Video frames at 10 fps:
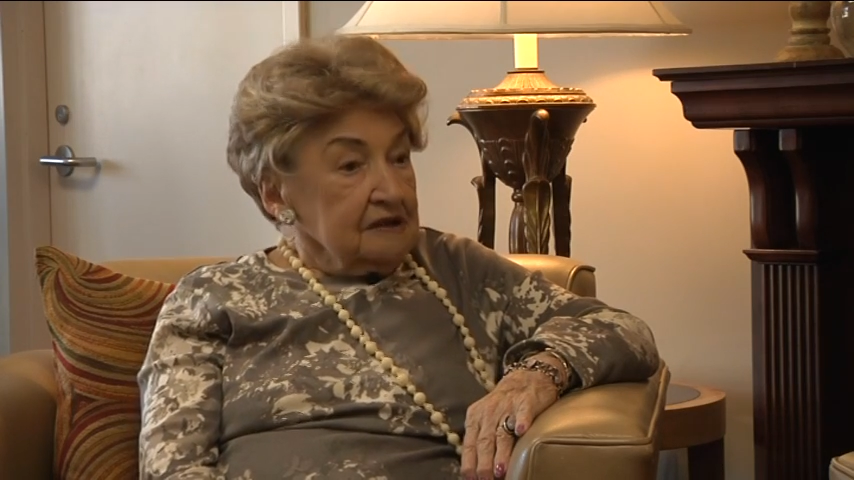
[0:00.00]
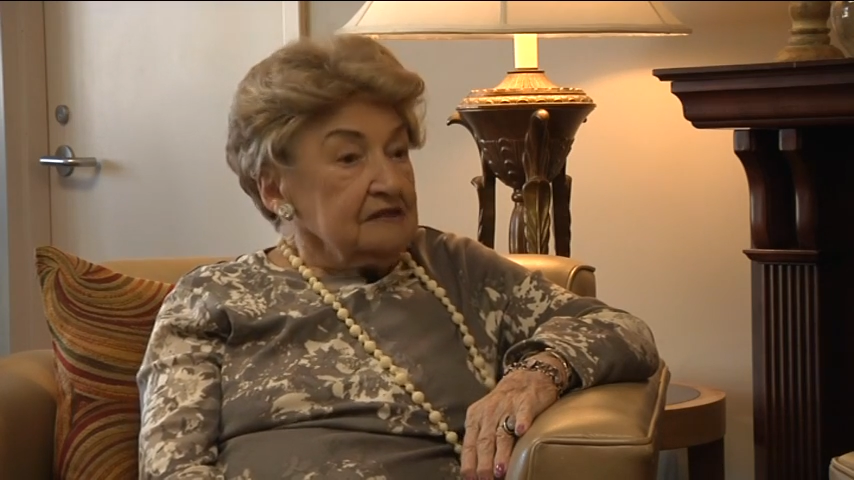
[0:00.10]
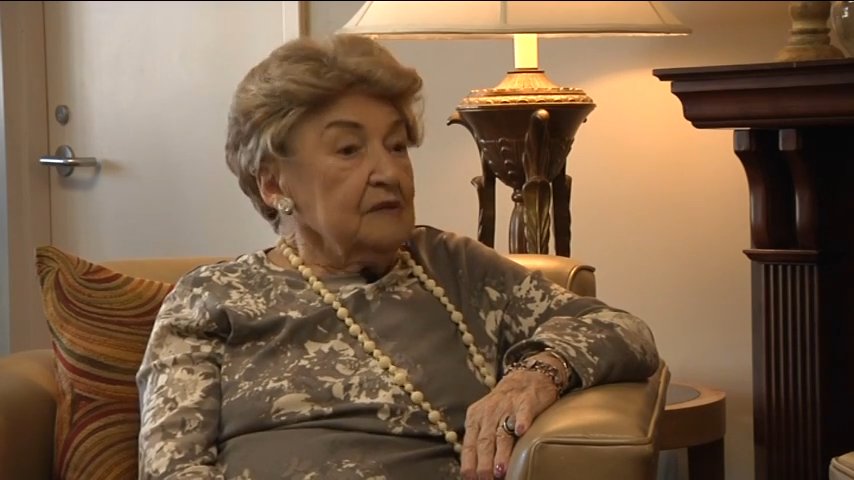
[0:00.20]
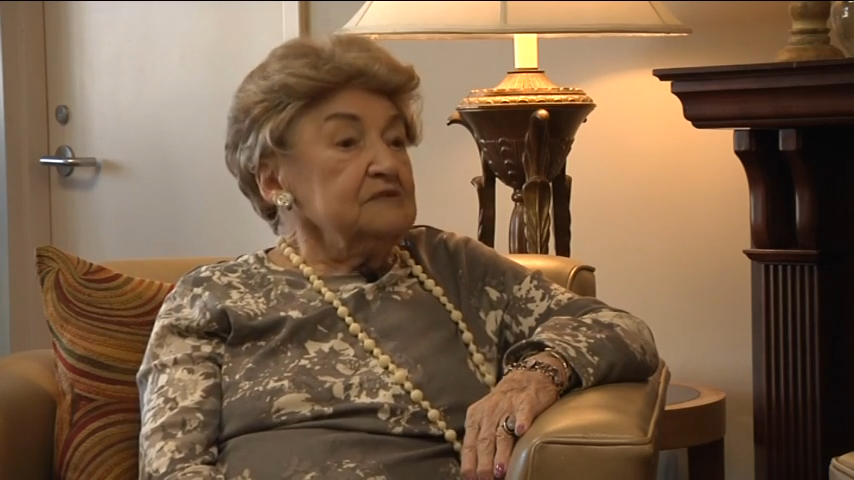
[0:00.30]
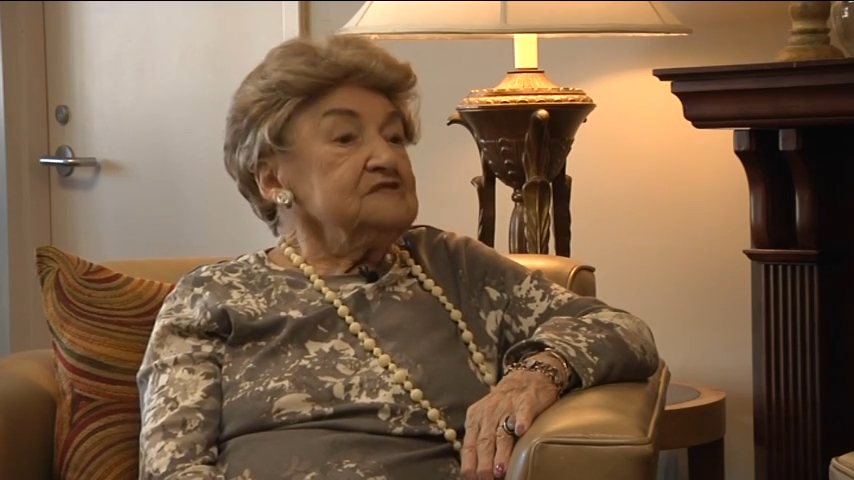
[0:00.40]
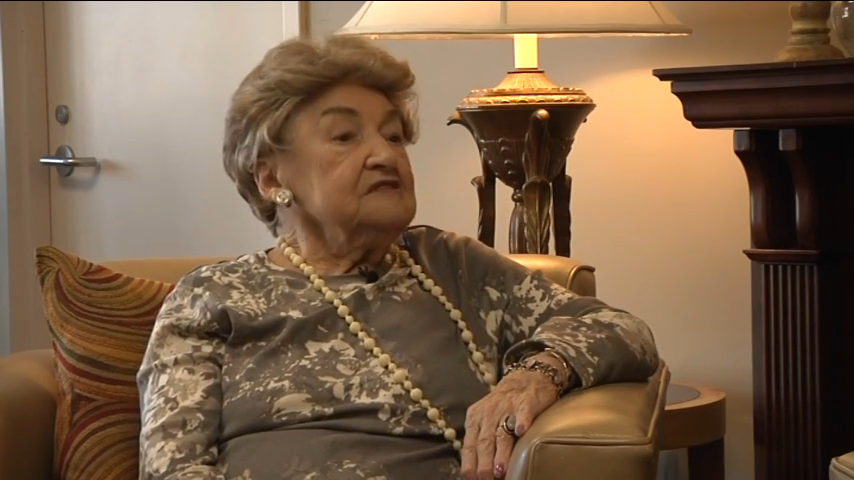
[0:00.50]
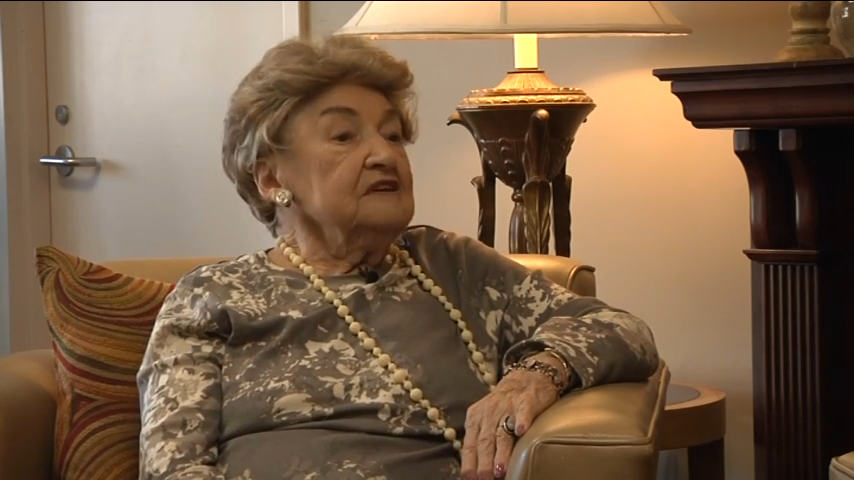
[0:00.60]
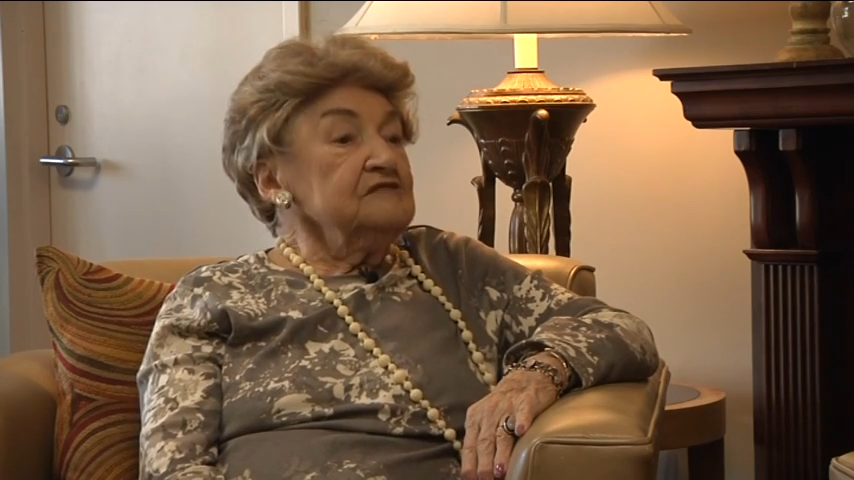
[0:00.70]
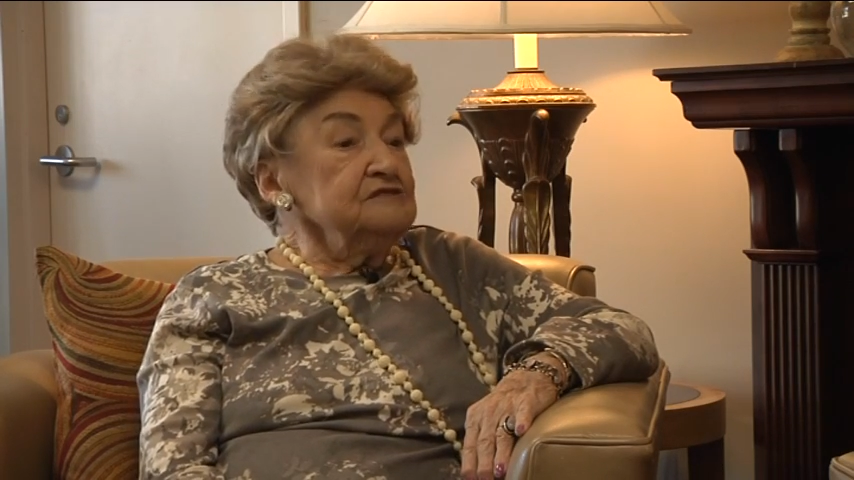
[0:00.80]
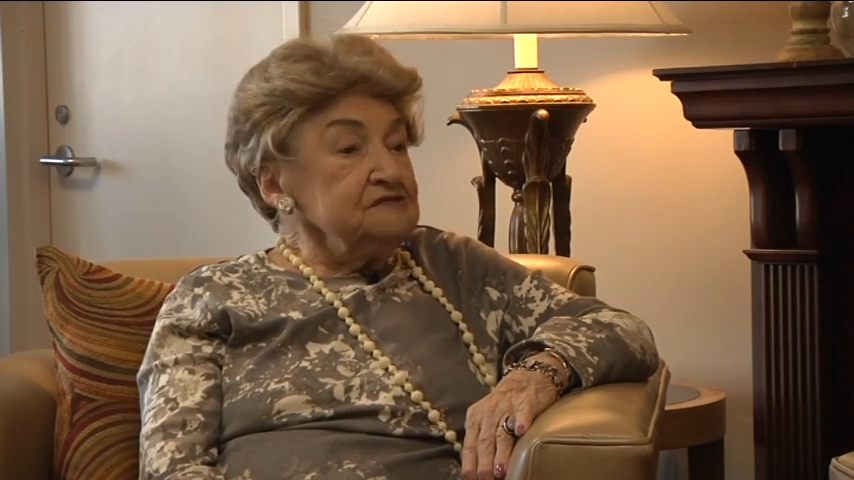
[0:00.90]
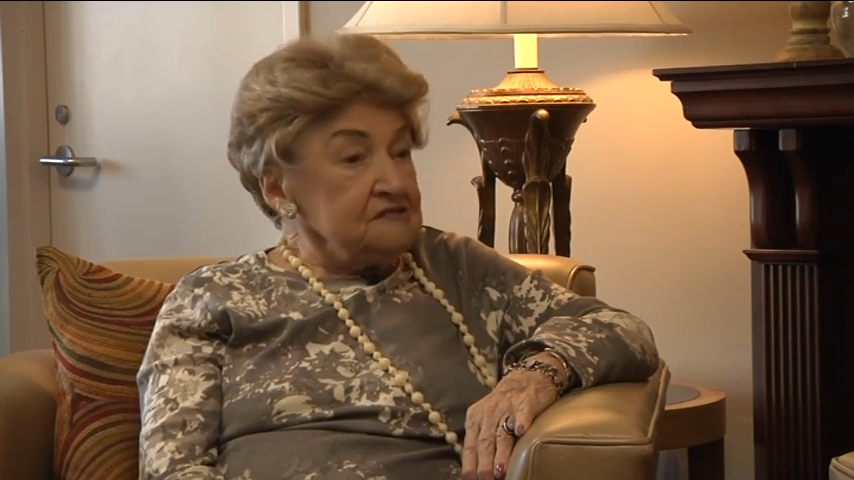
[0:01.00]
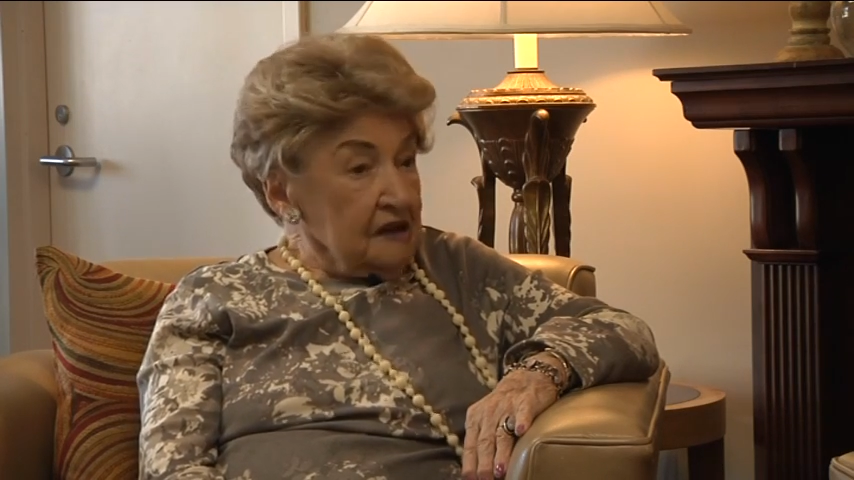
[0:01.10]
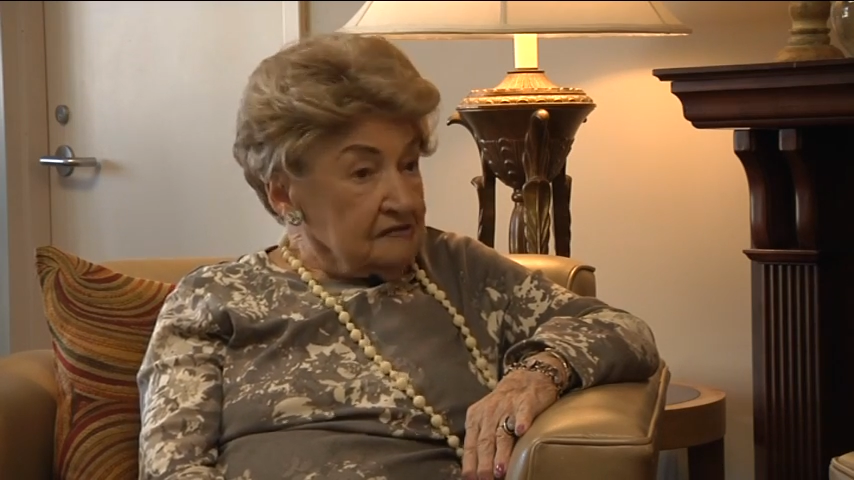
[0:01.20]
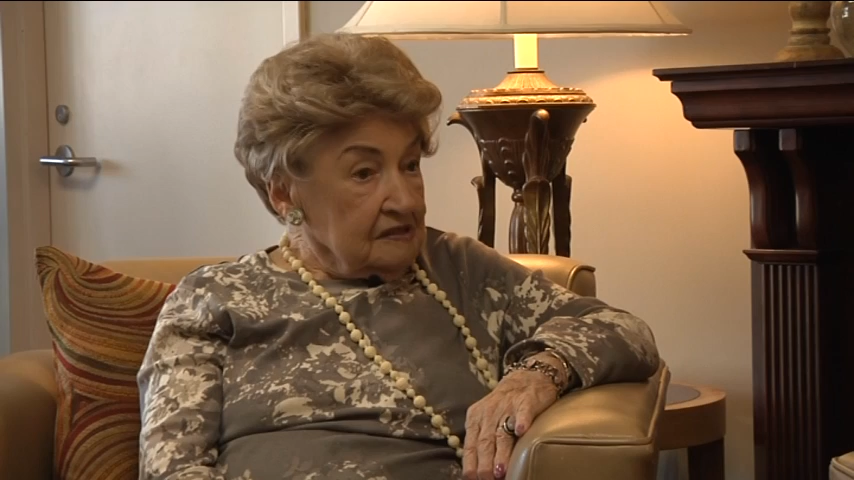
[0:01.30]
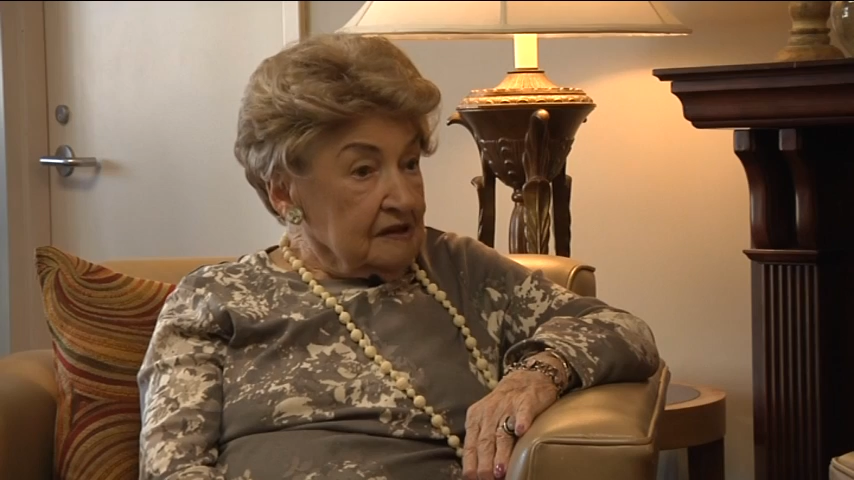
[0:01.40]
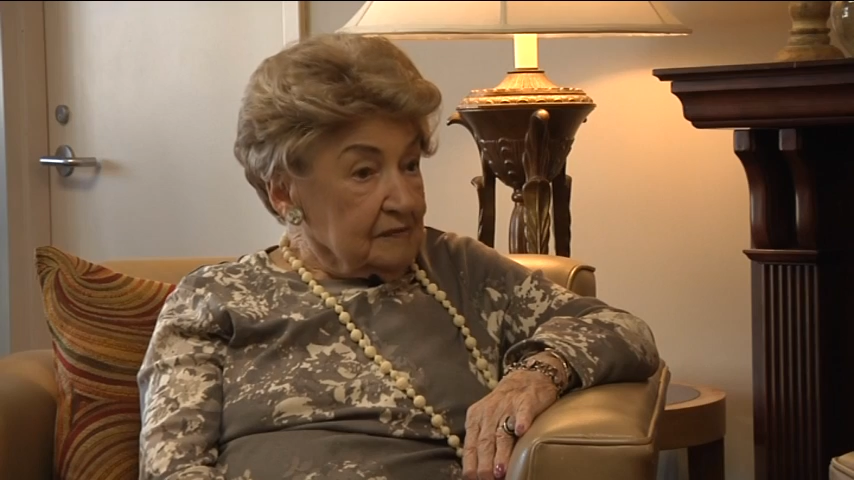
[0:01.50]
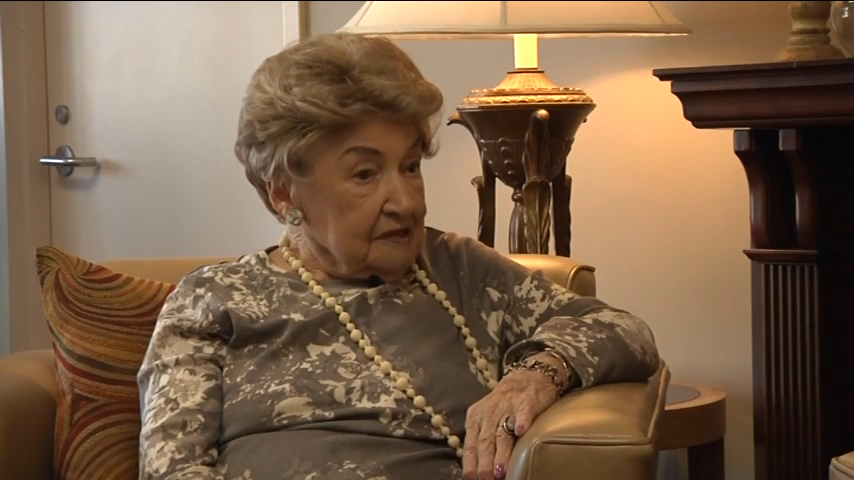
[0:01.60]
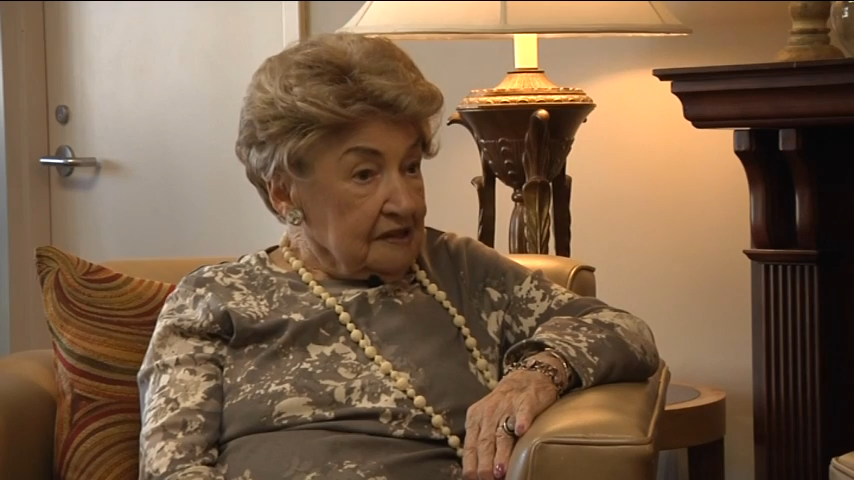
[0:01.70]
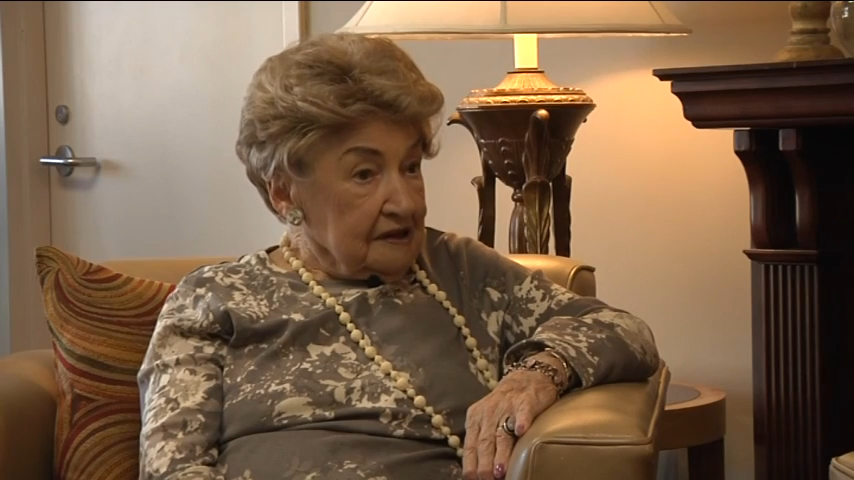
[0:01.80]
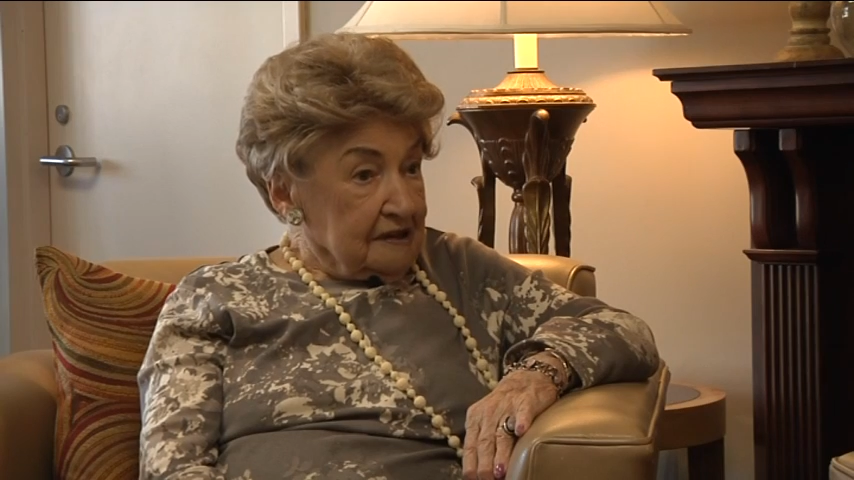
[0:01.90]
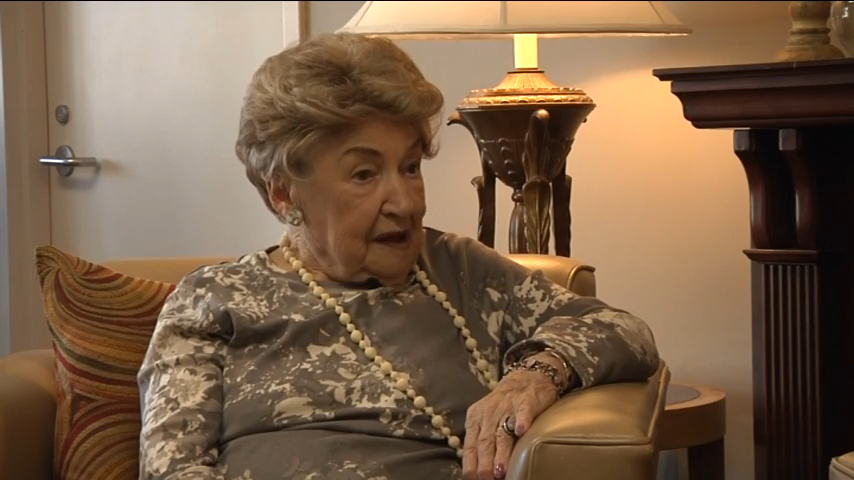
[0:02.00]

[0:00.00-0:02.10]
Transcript: There was another Sunday when that